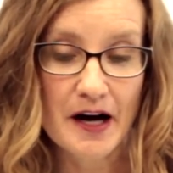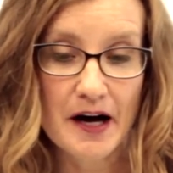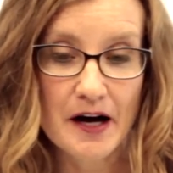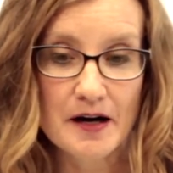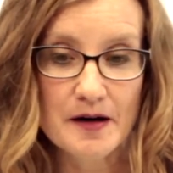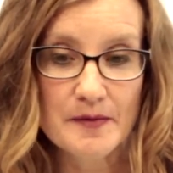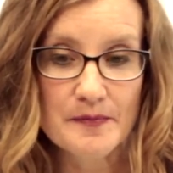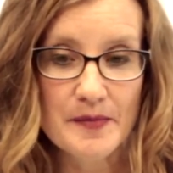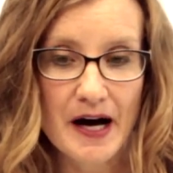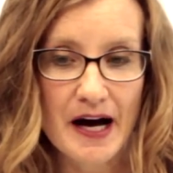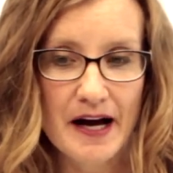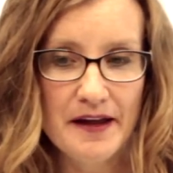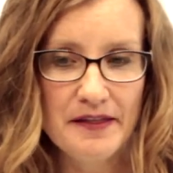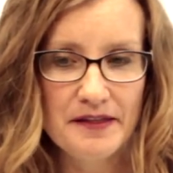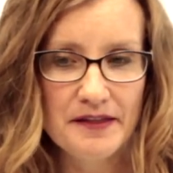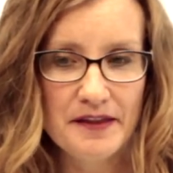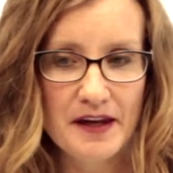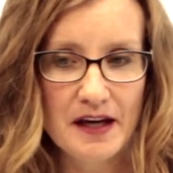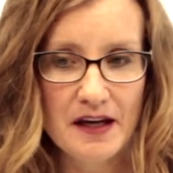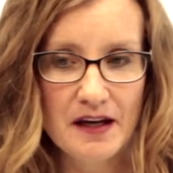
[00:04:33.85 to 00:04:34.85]
Um, I
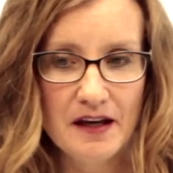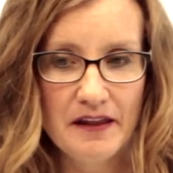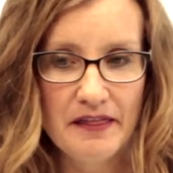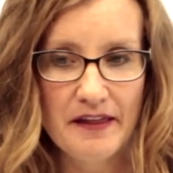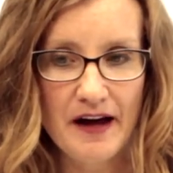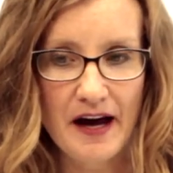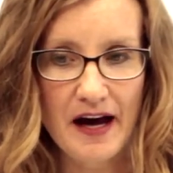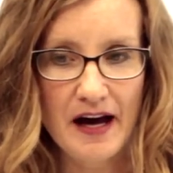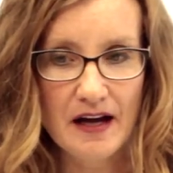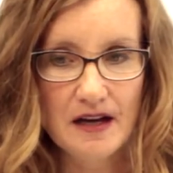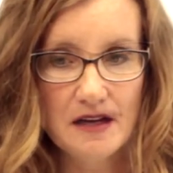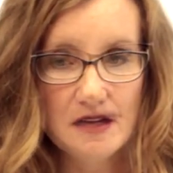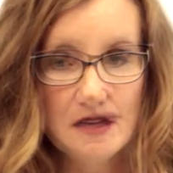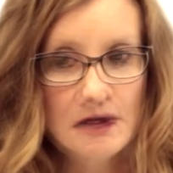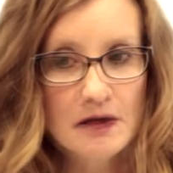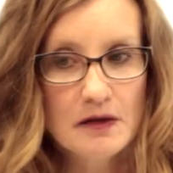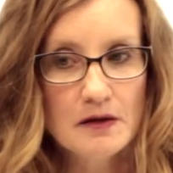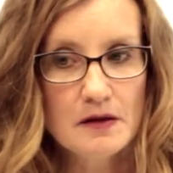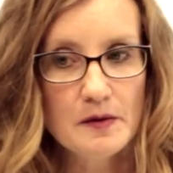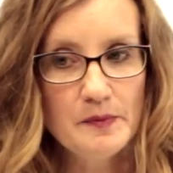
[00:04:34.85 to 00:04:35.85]
think that
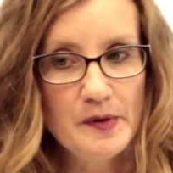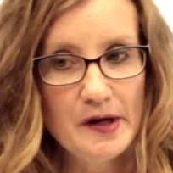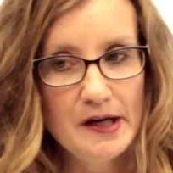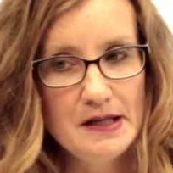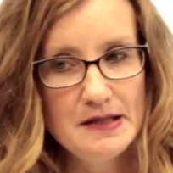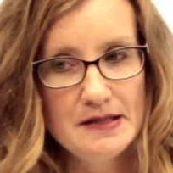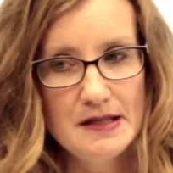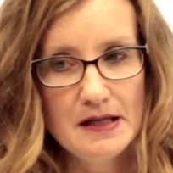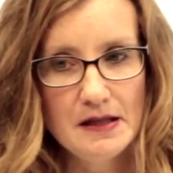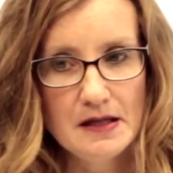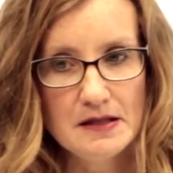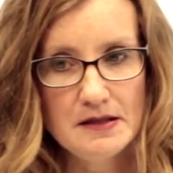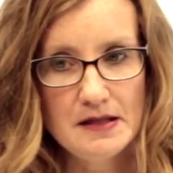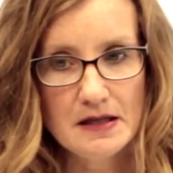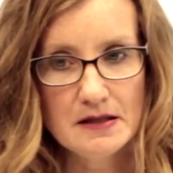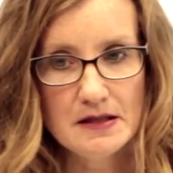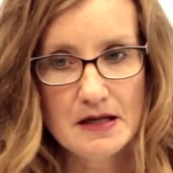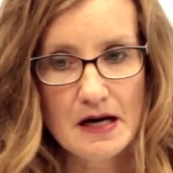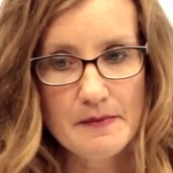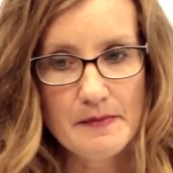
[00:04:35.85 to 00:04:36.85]
the biggest thing that
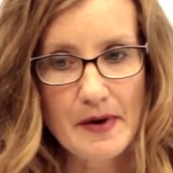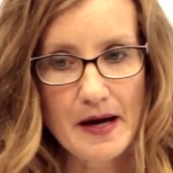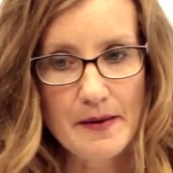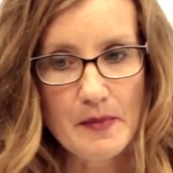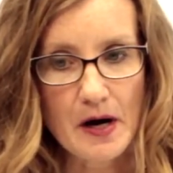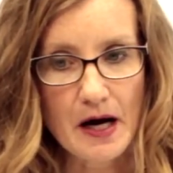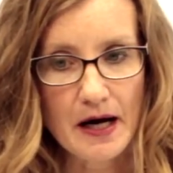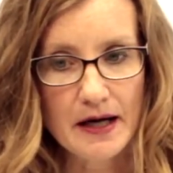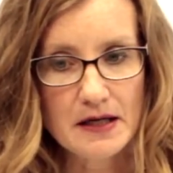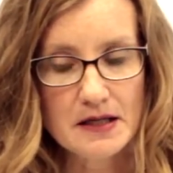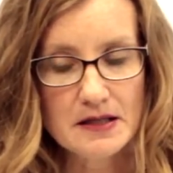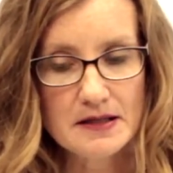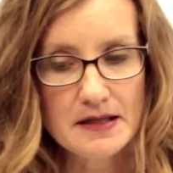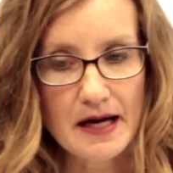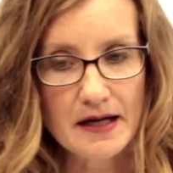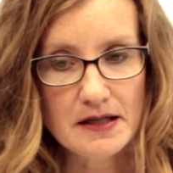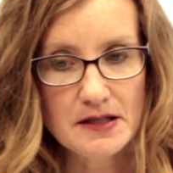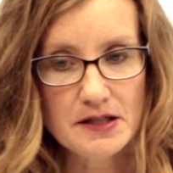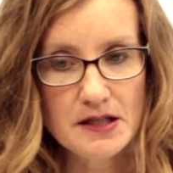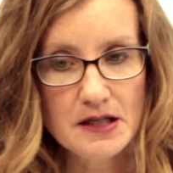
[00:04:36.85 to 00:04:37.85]
stands out in my mind is
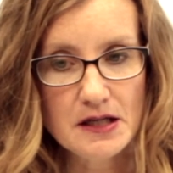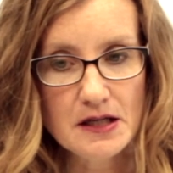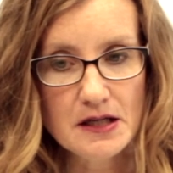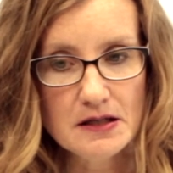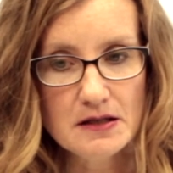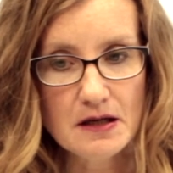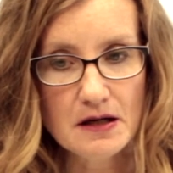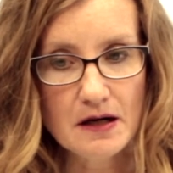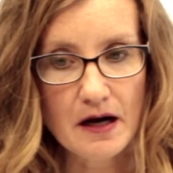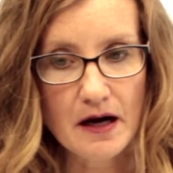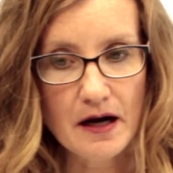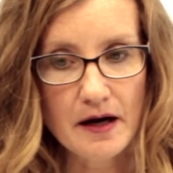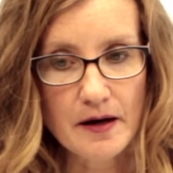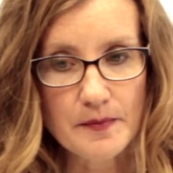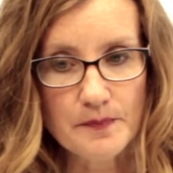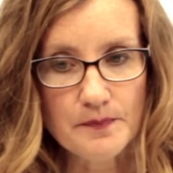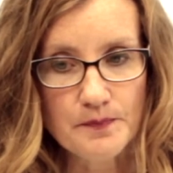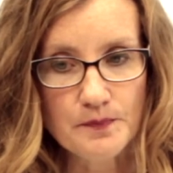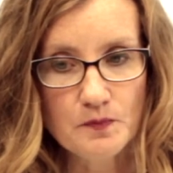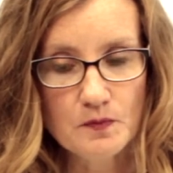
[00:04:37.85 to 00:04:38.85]
that she is a
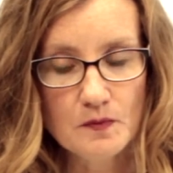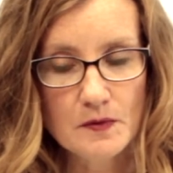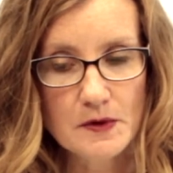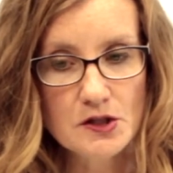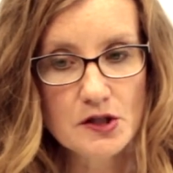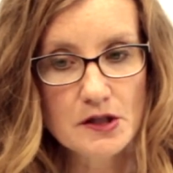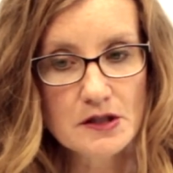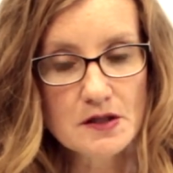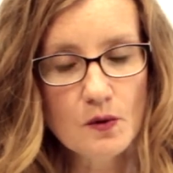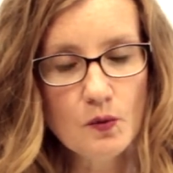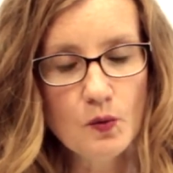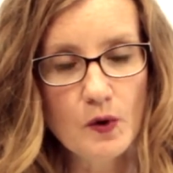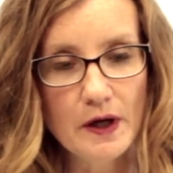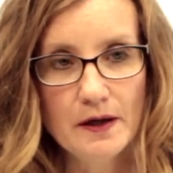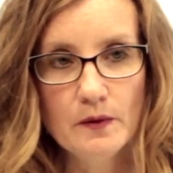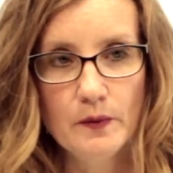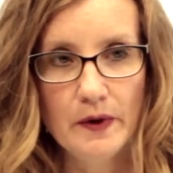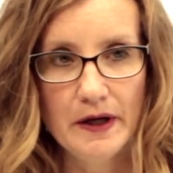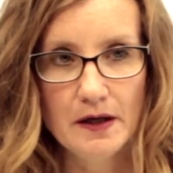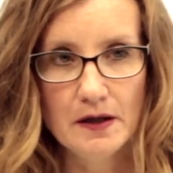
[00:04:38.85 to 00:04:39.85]
um, she's a
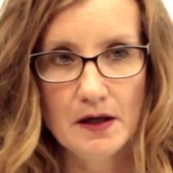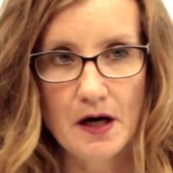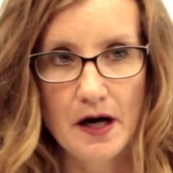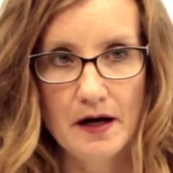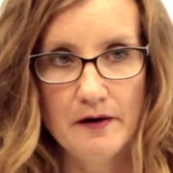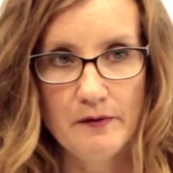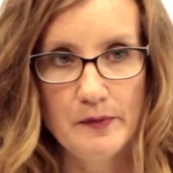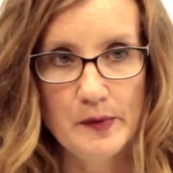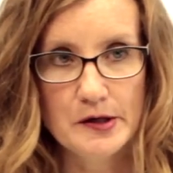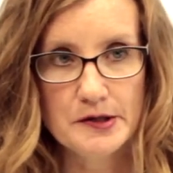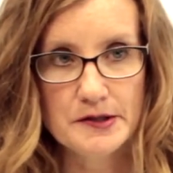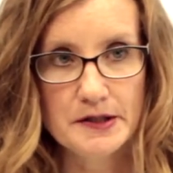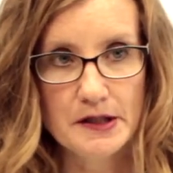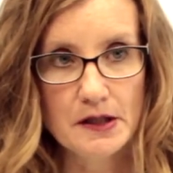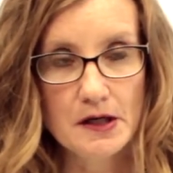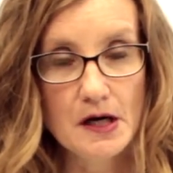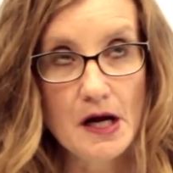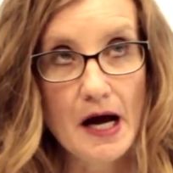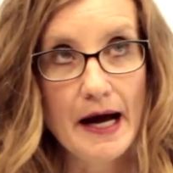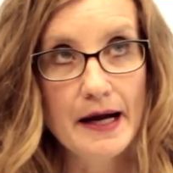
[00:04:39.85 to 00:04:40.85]
win-win kind of
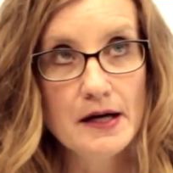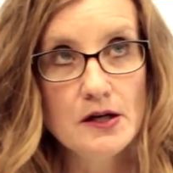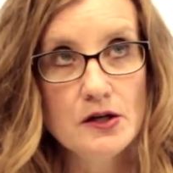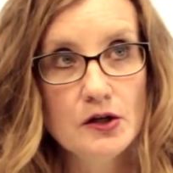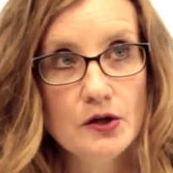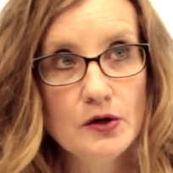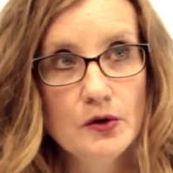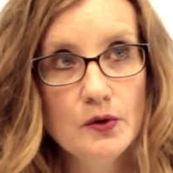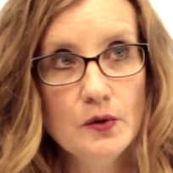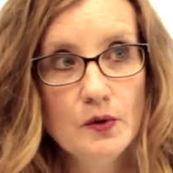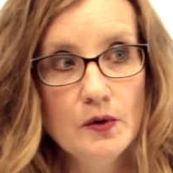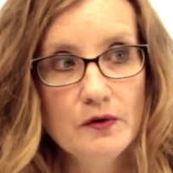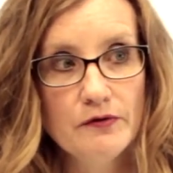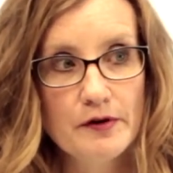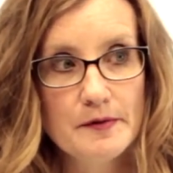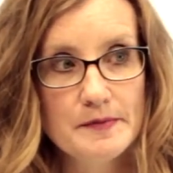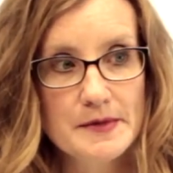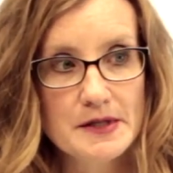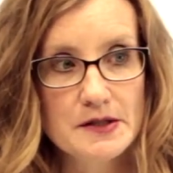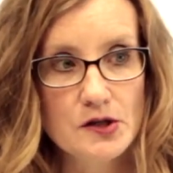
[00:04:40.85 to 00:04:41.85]
person. I knew
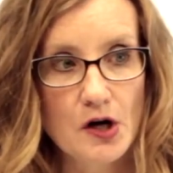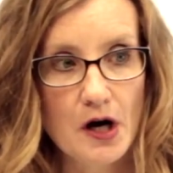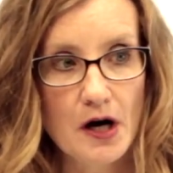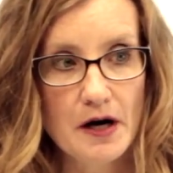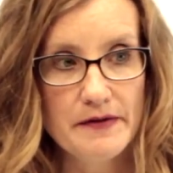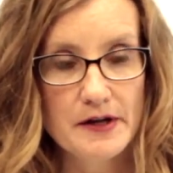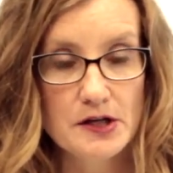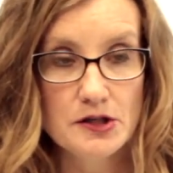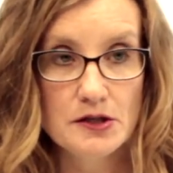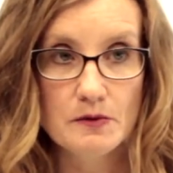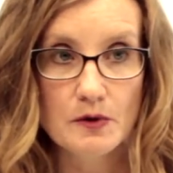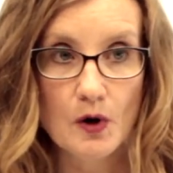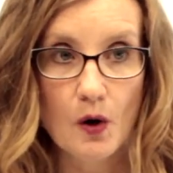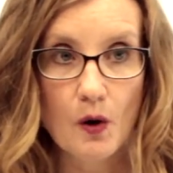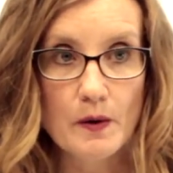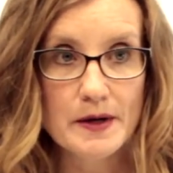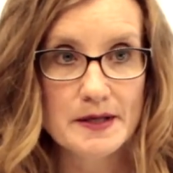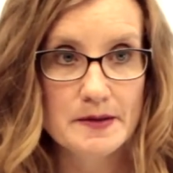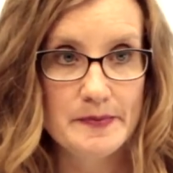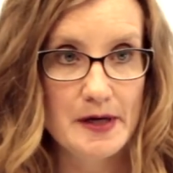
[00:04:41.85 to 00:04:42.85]
from the start that she would
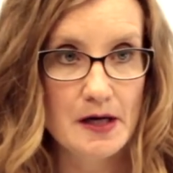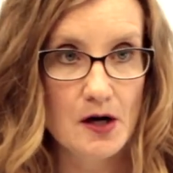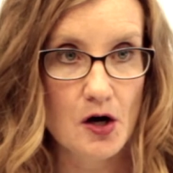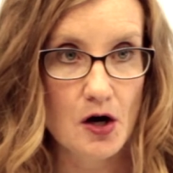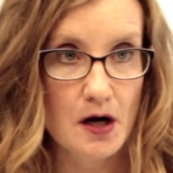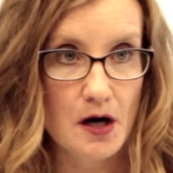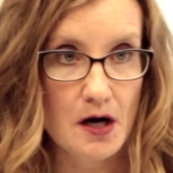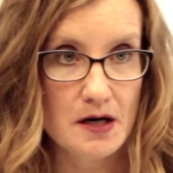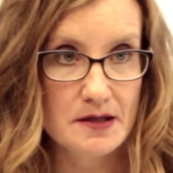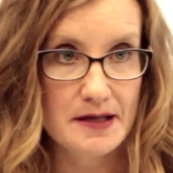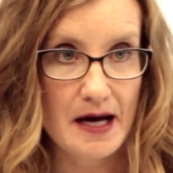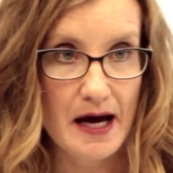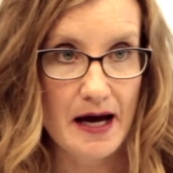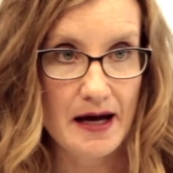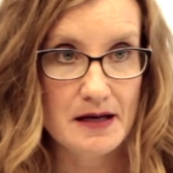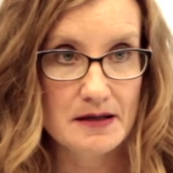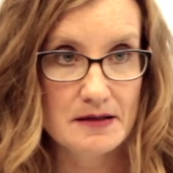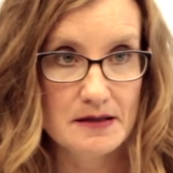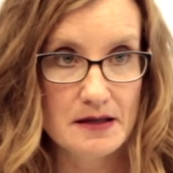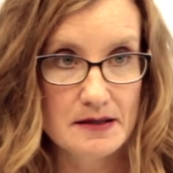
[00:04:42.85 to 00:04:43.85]
always be on our
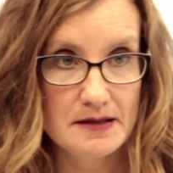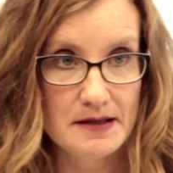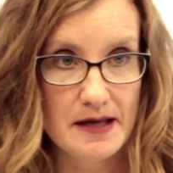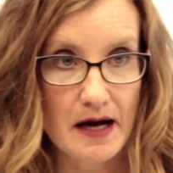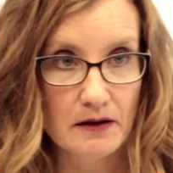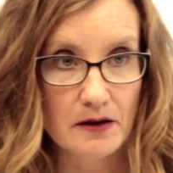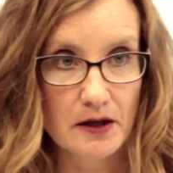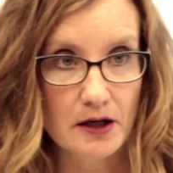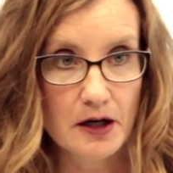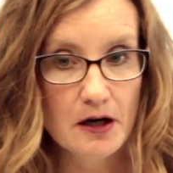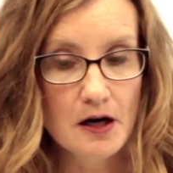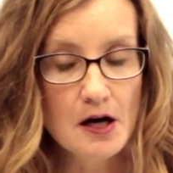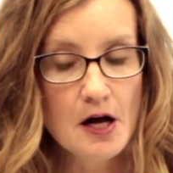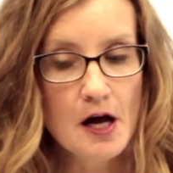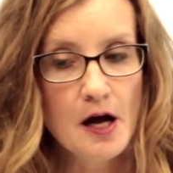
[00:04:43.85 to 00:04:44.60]
side as the seller,